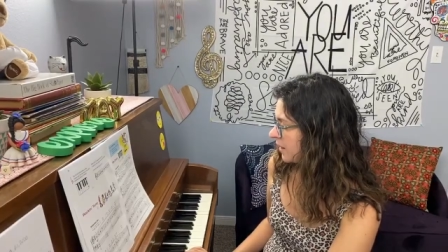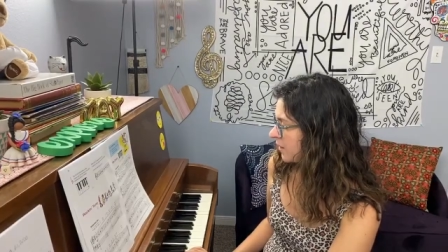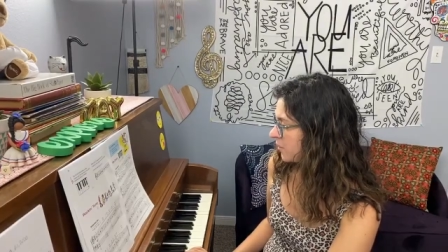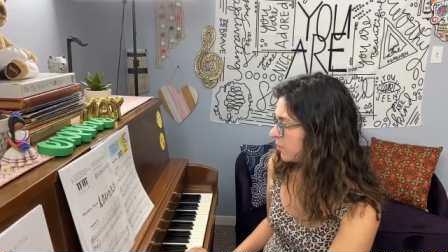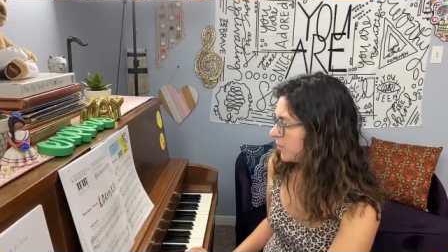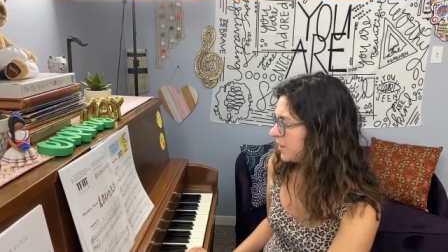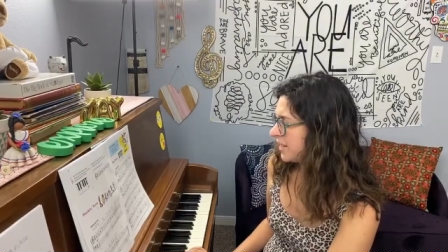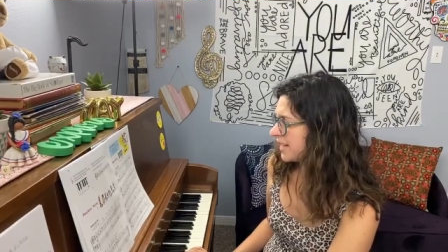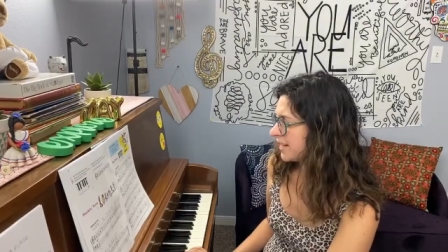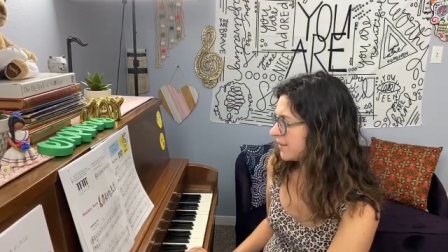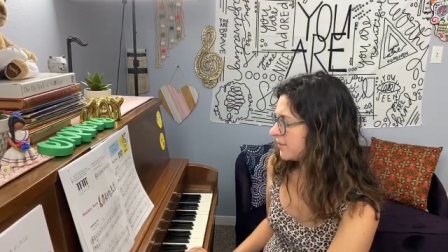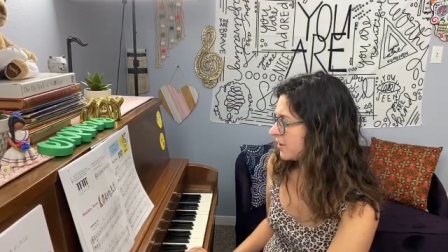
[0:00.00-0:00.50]

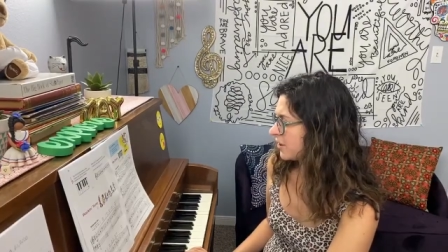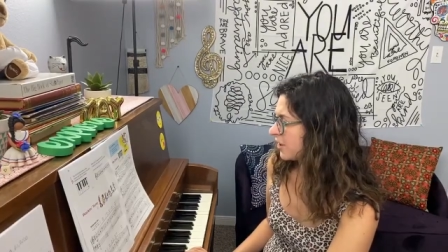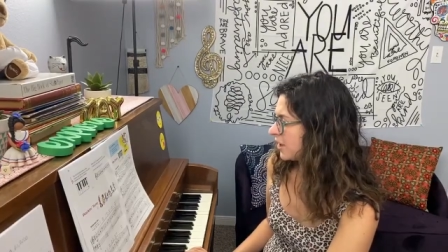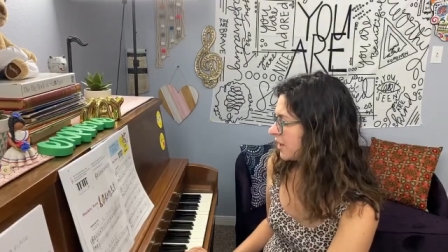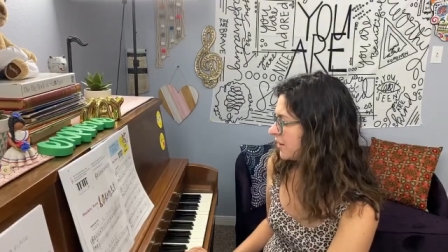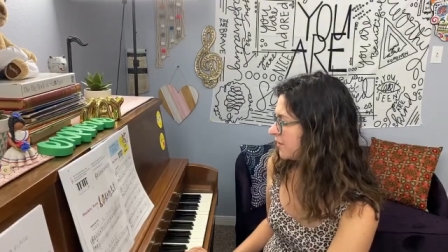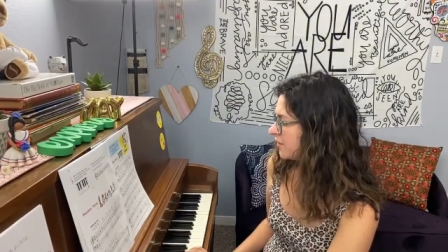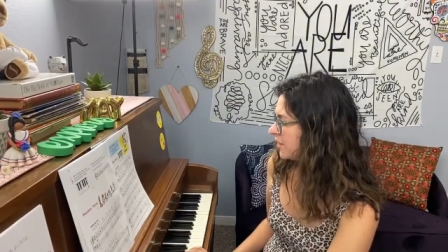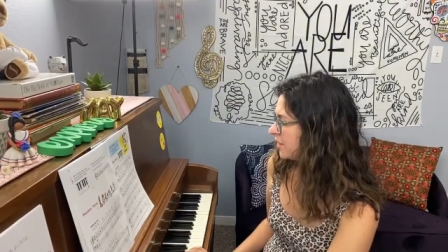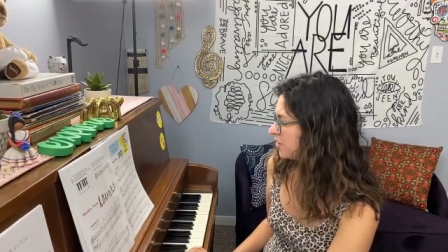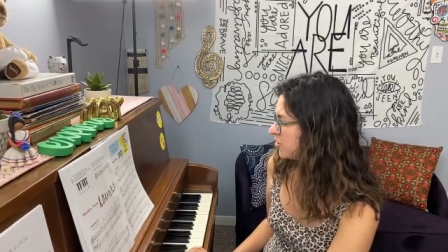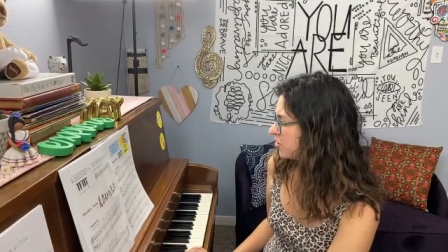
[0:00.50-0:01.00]
We have a
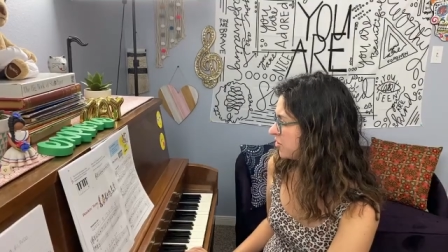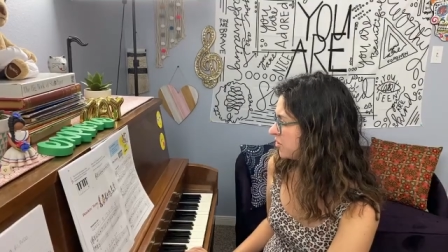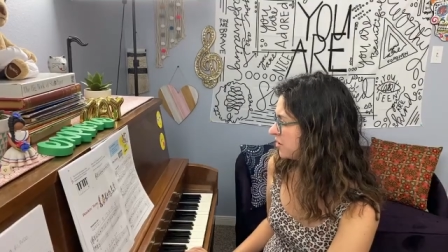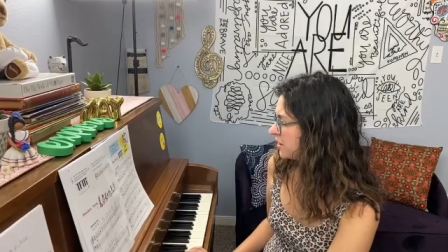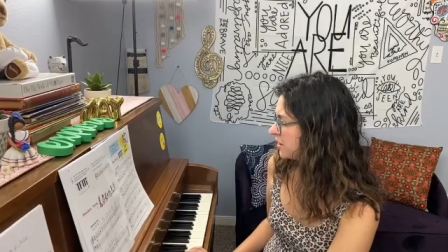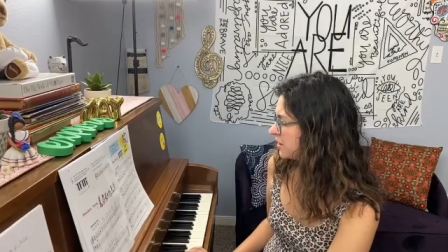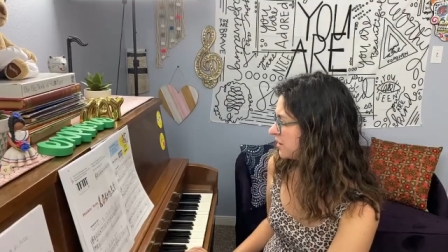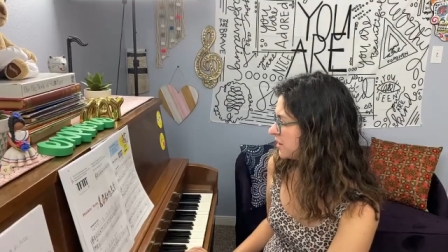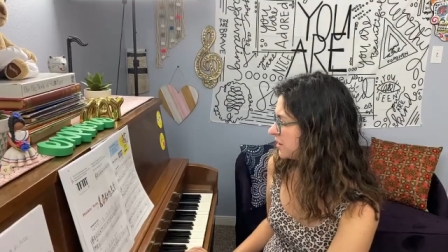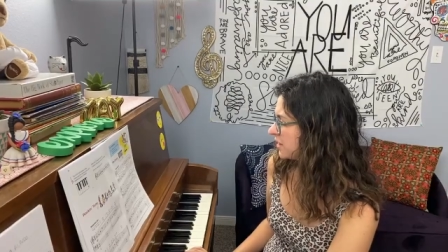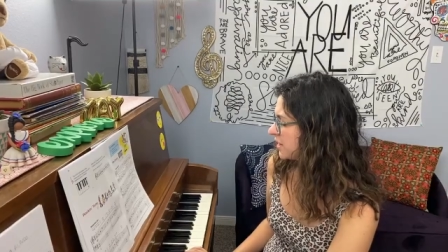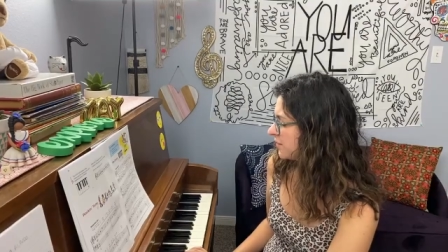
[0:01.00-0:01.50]
lot of
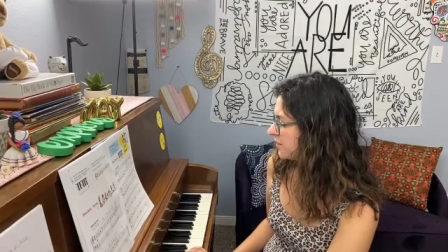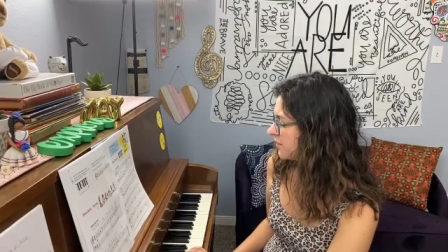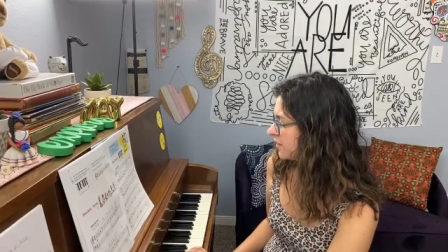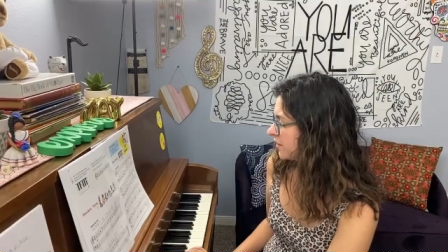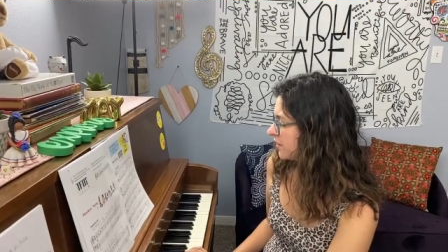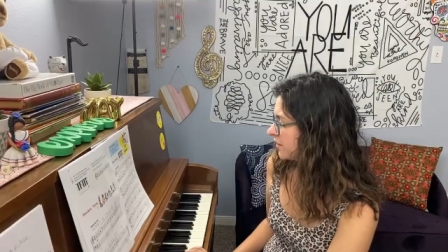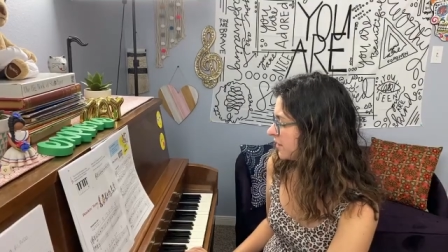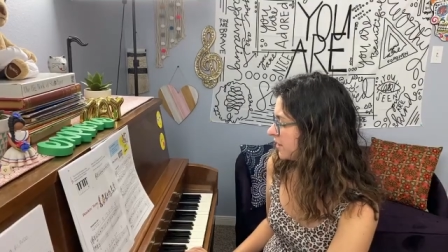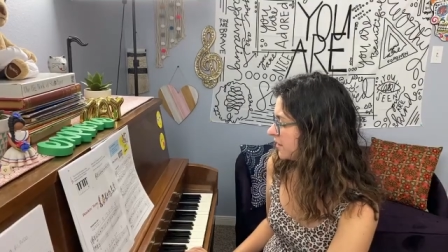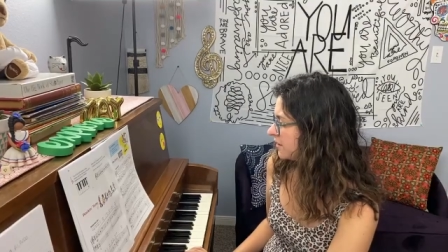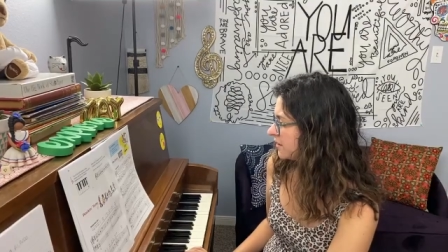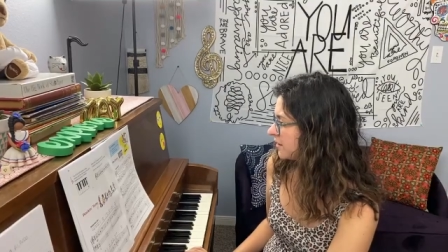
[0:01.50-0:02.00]
interesting stuff
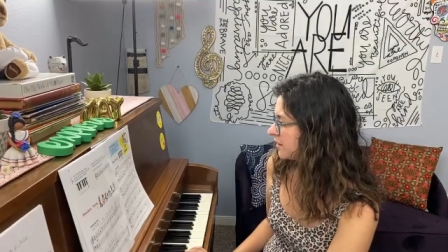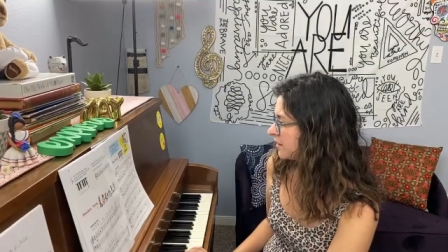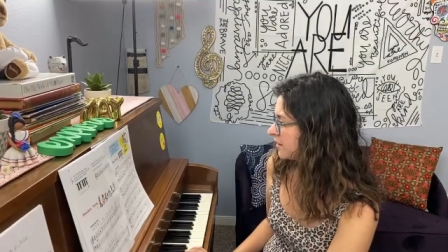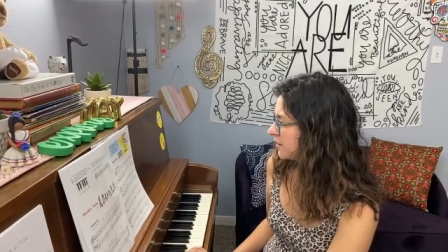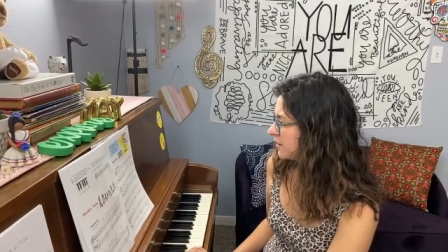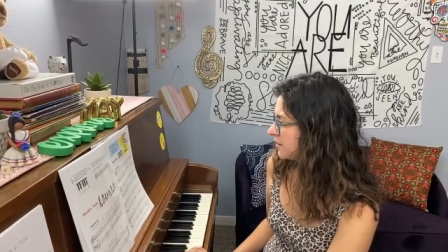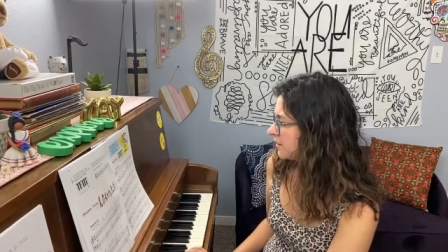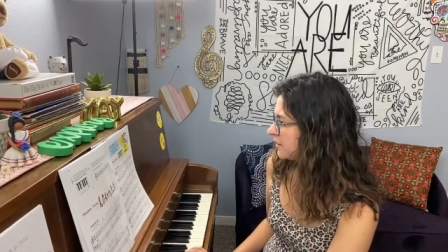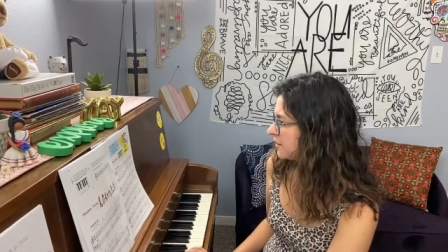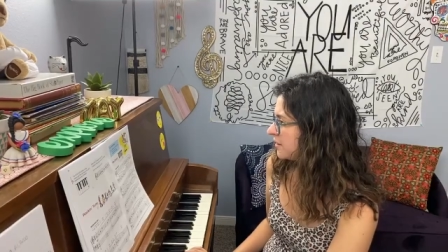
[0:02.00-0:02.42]
on this, huh?